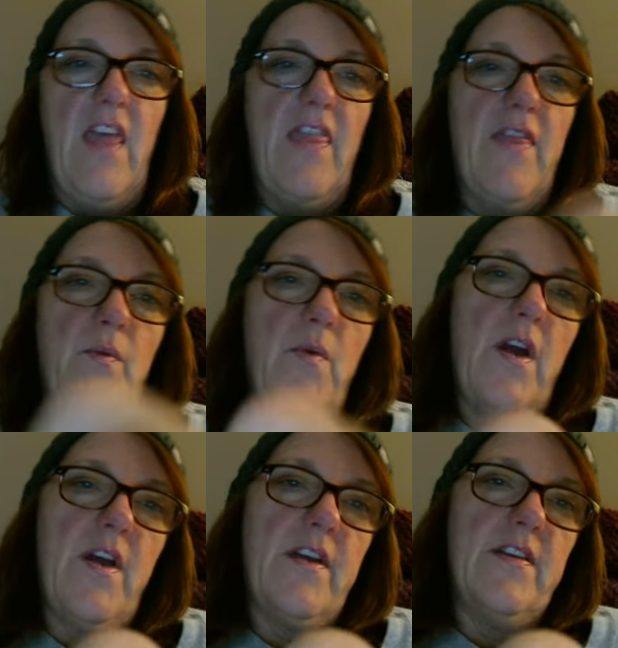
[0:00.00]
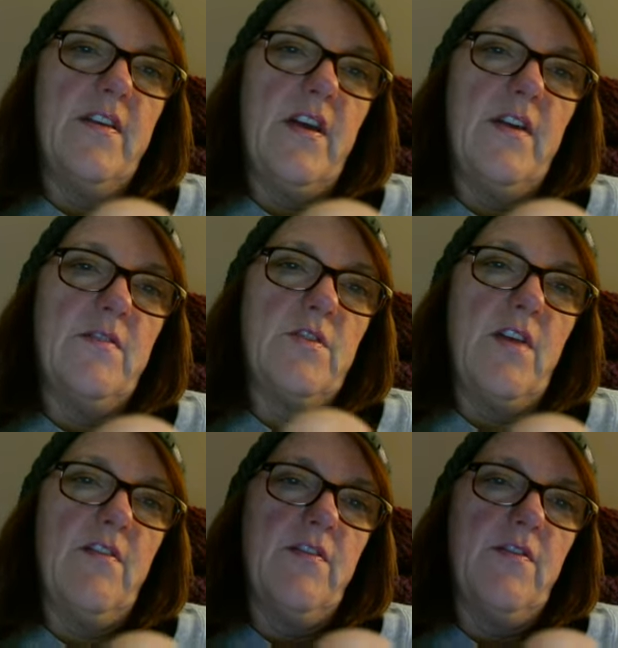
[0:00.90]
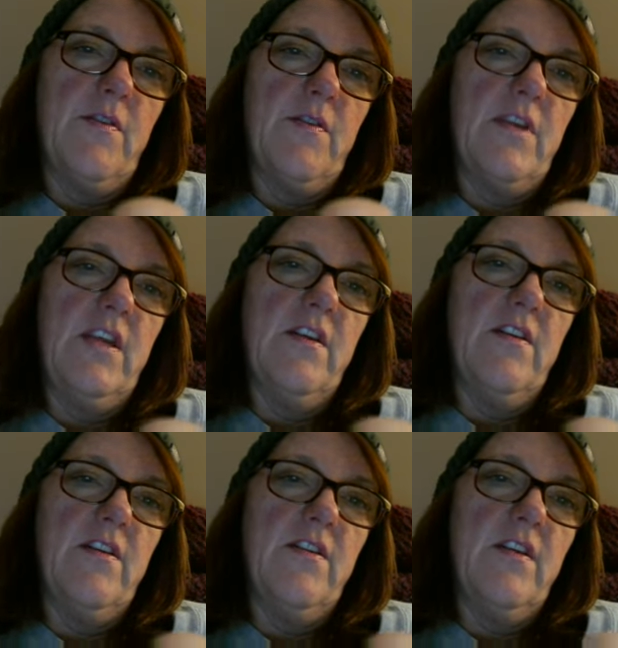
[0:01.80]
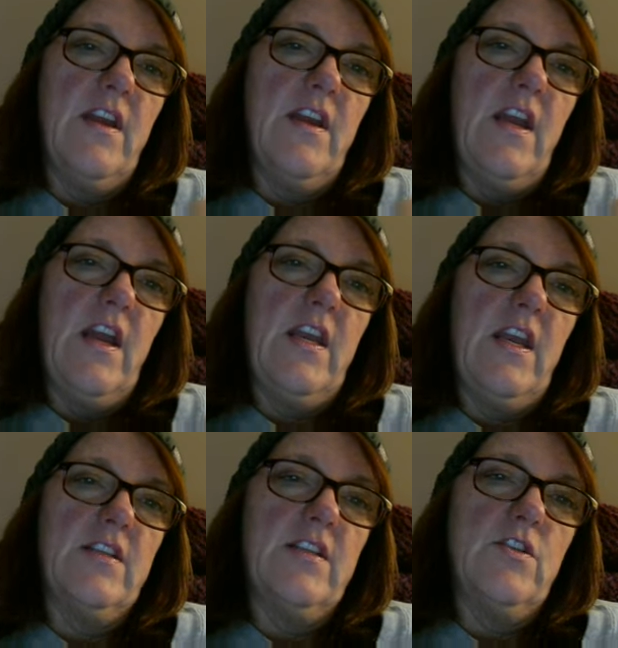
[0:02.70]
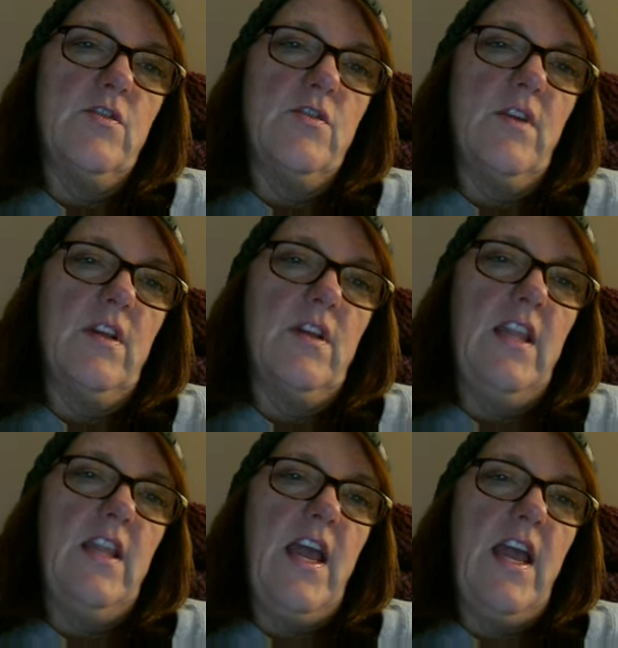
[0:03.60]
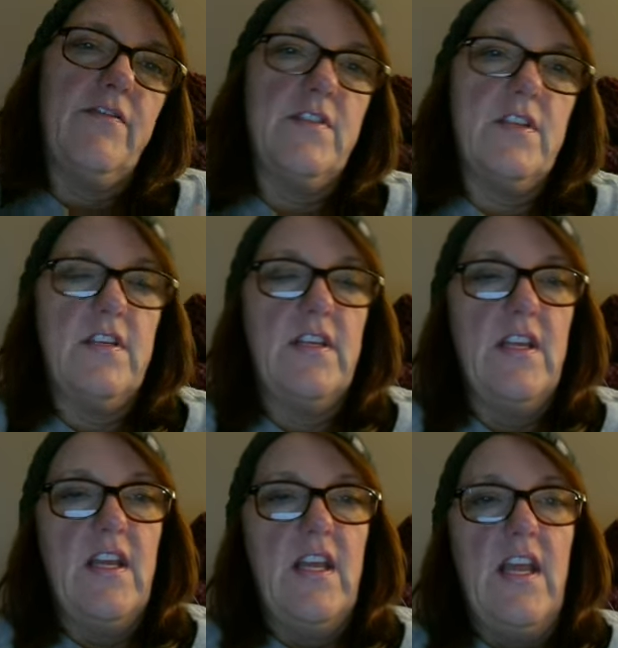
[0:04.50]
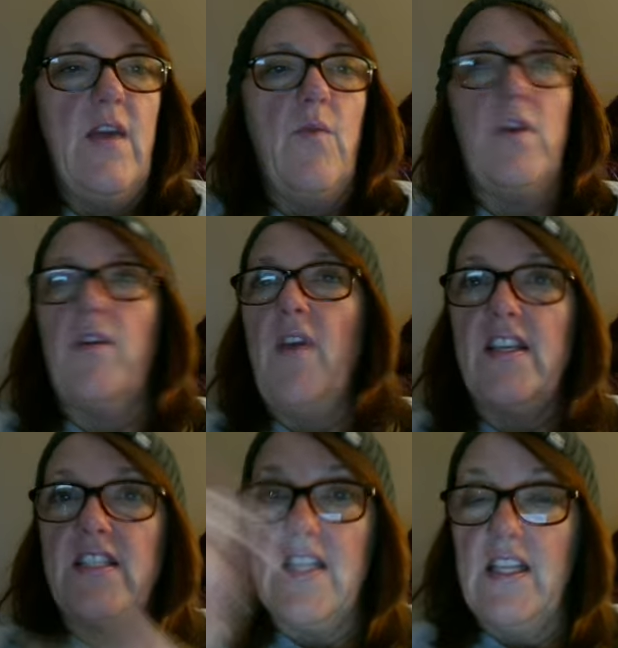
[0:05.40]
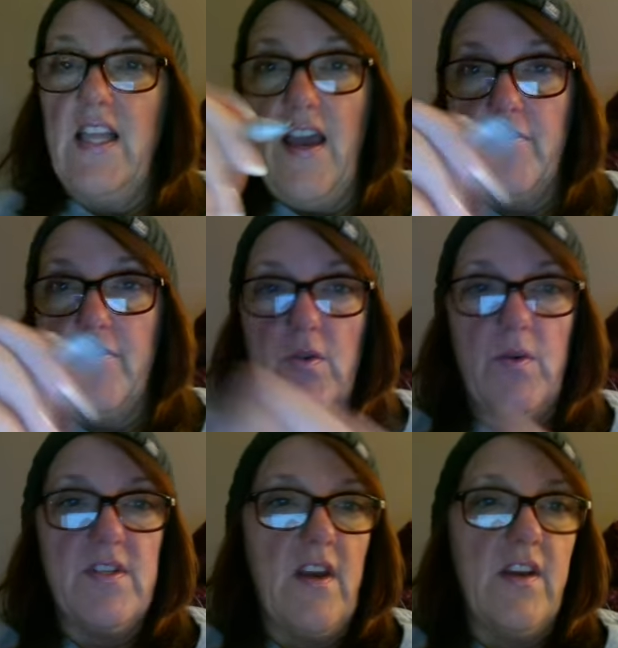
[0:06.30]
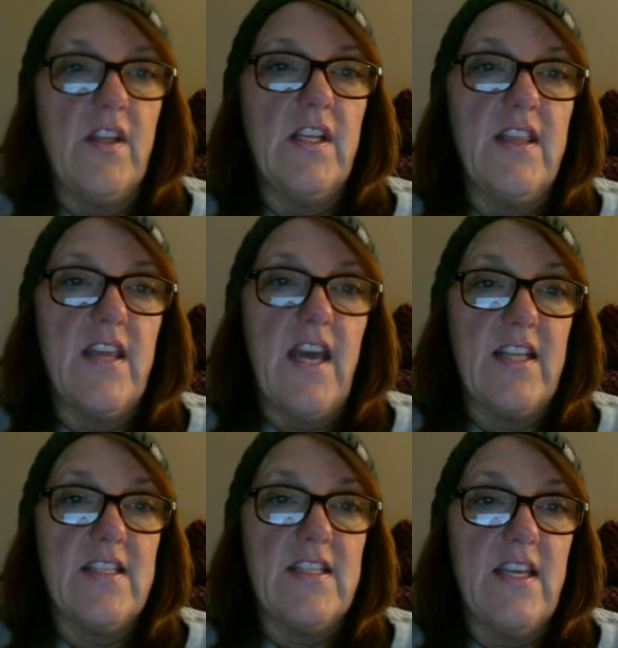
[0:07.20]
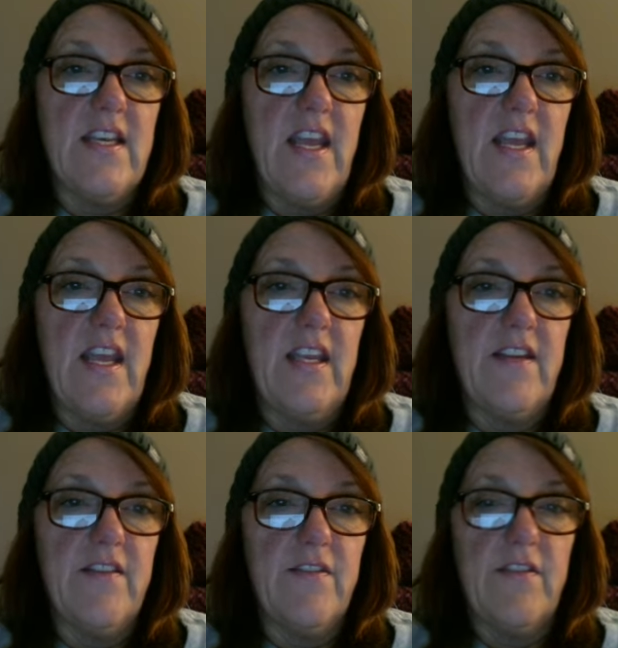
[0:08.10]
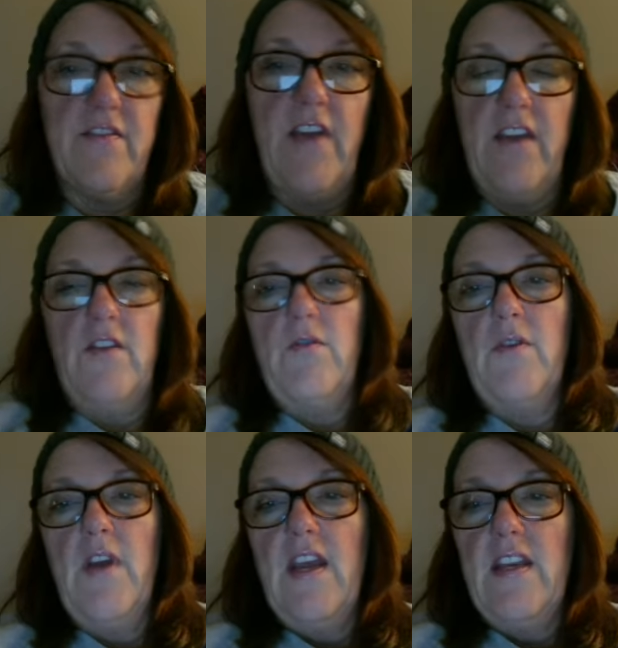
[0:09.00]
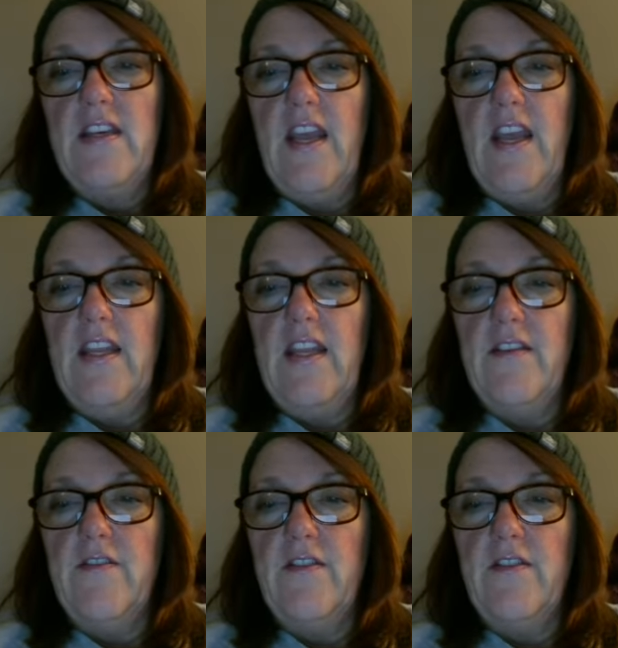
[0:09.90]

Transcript: The run, I travel from here and head to the left. When you head to the left horizontally, that's a negative value, -5.